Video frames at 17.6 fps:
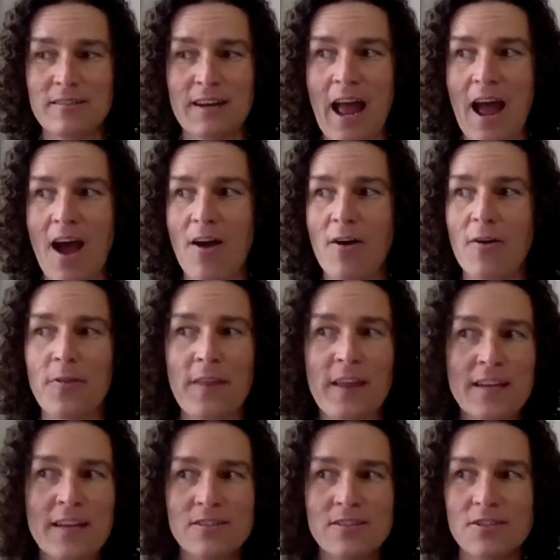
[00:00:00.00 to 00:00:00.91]
how
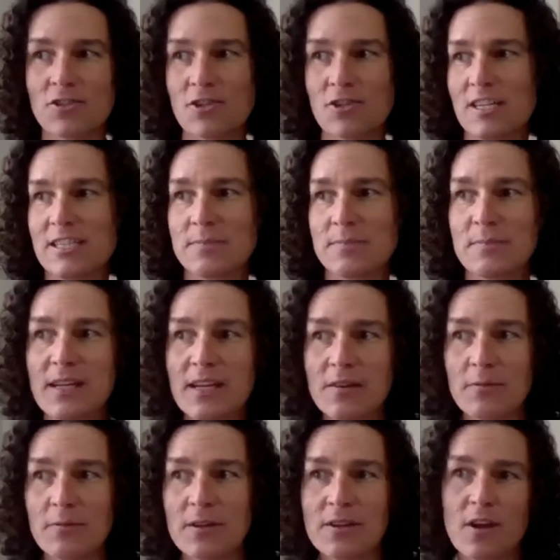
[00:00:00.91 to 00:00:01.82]
things are
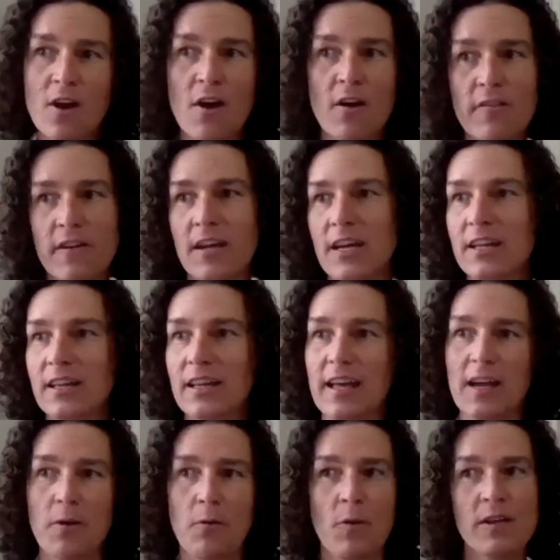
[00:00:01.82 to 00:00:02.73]
transmitted with COVID,
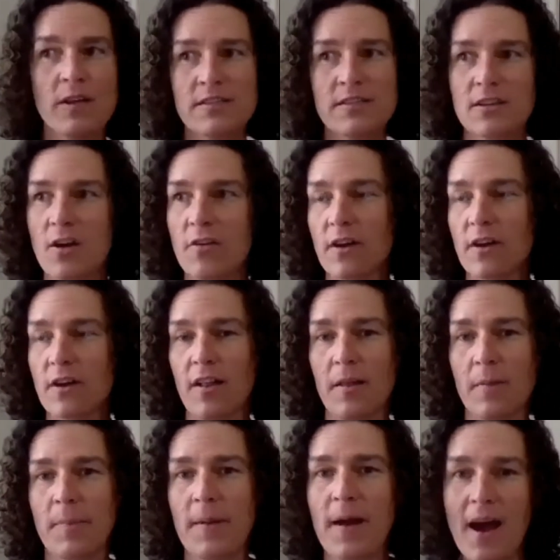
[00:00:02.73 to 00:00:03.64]
like what's COVID
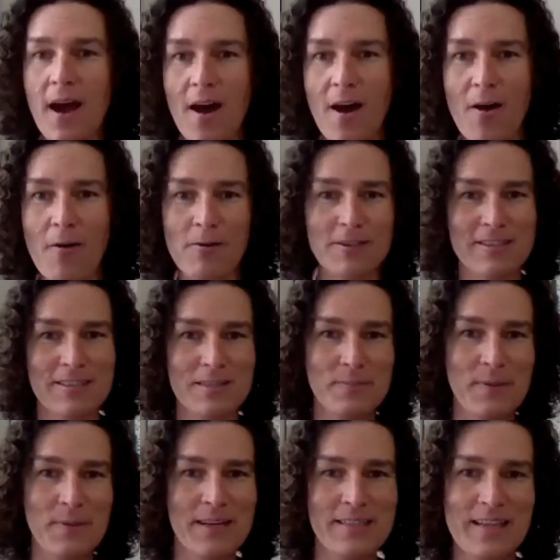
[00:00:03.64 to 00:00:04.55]
all about? What's this
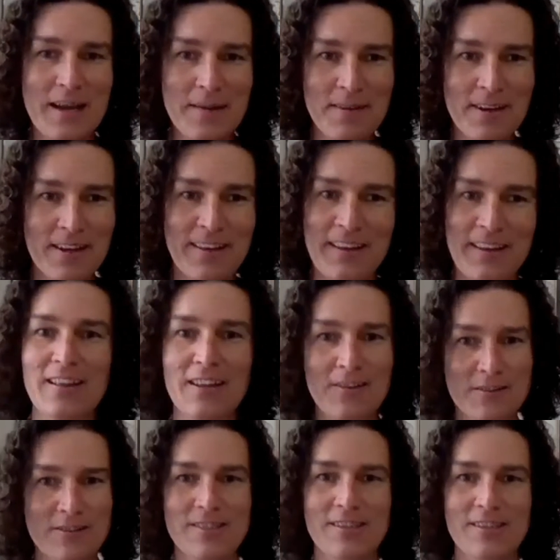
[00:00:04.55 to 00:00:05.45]
pandemic? Like
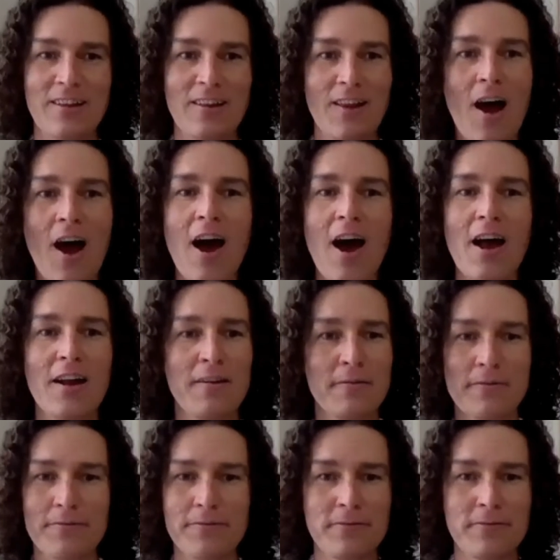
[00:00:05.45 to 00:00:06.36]
there was a lot
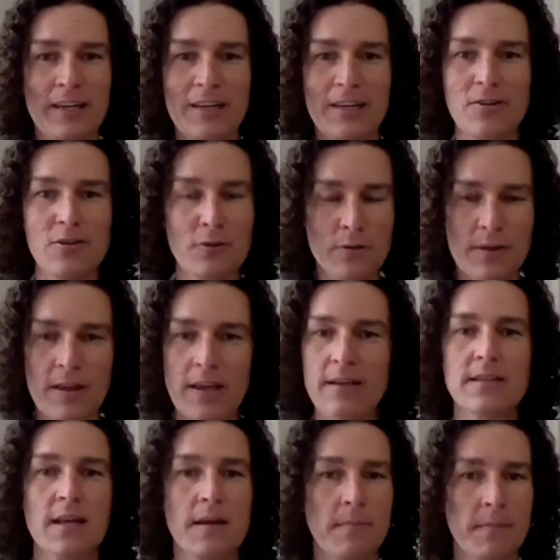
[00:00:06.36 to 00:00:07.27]
of new
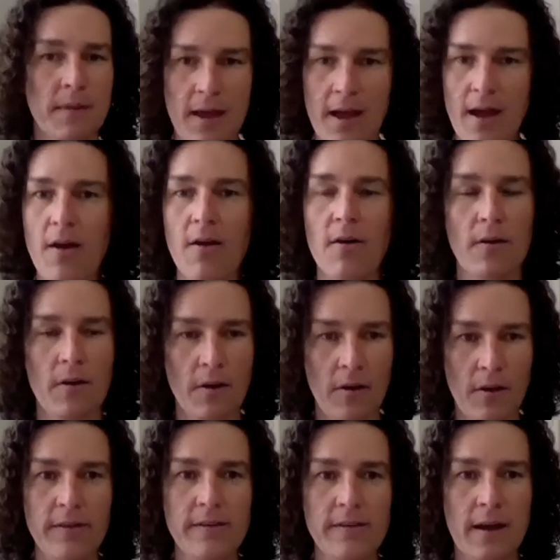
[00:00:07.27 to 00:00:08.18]
things coming out
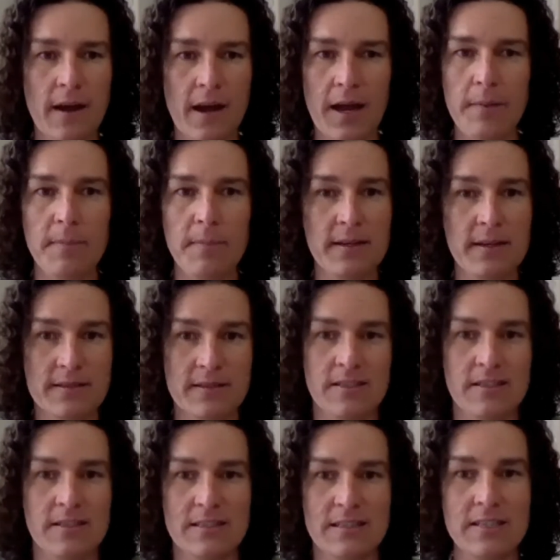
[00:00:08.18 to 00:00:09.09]
all the time because
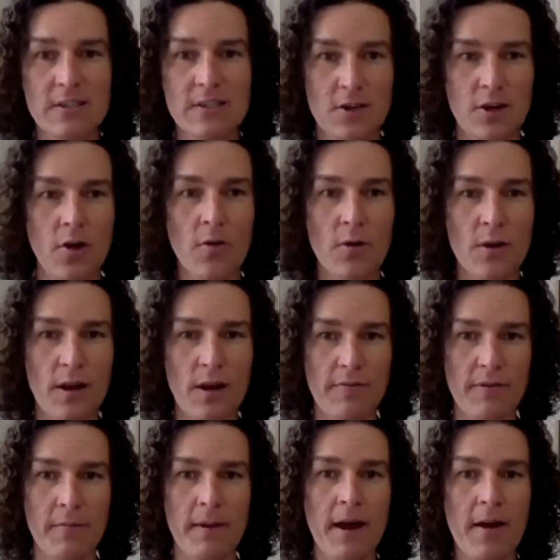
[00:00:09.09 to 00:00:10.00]
we just didn't know enough
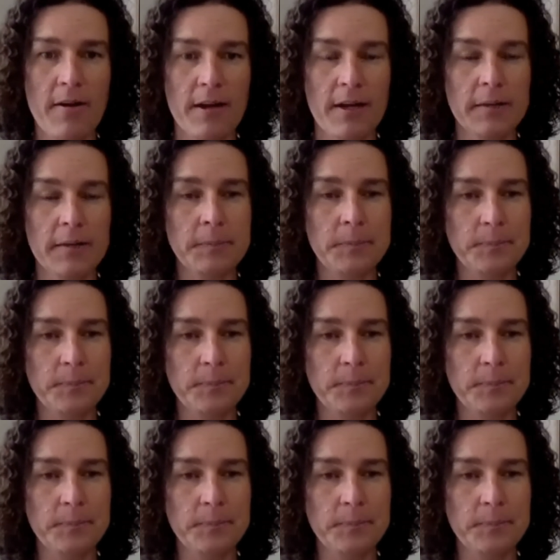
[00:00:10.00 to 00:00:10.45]
about it.